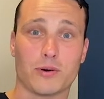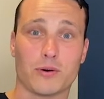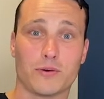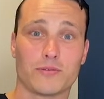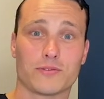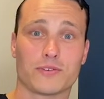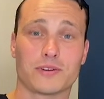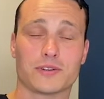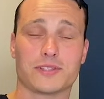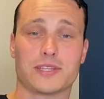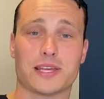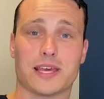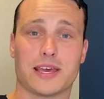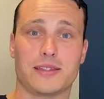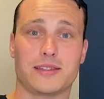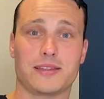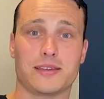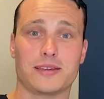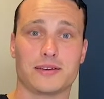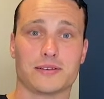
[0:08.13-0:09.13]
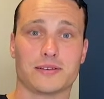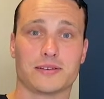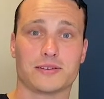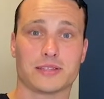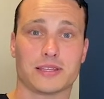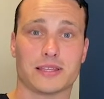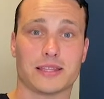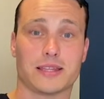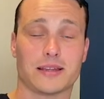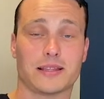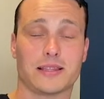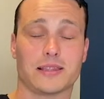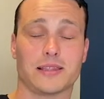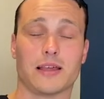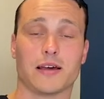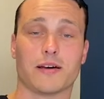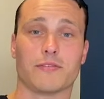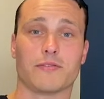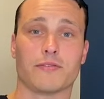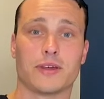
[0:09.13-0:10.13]
over 10 years and I
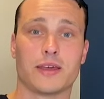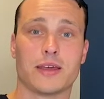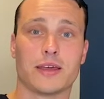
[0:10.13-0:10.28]
love.